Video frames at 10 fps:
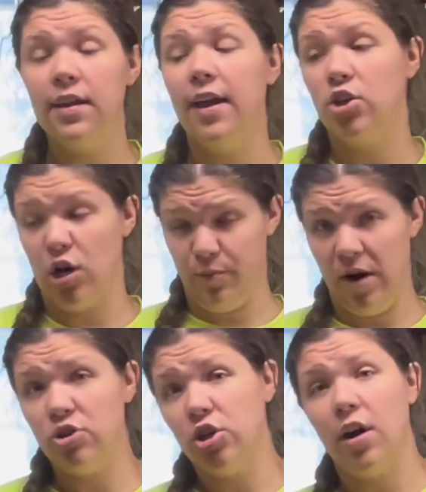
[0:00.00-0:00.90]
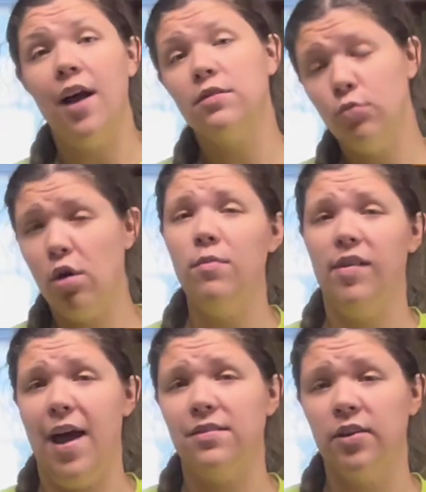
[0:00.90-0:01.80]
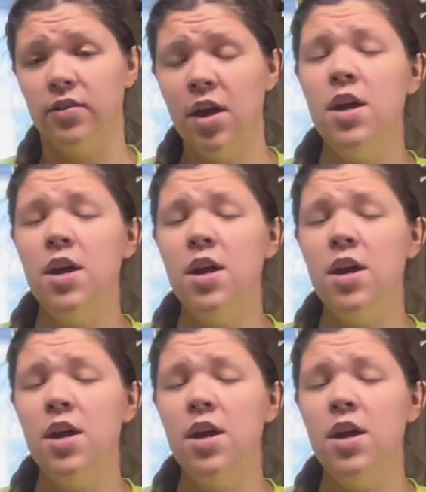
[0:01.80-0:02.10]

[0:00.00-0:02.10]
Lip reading: and dark brown sugar has more molasses.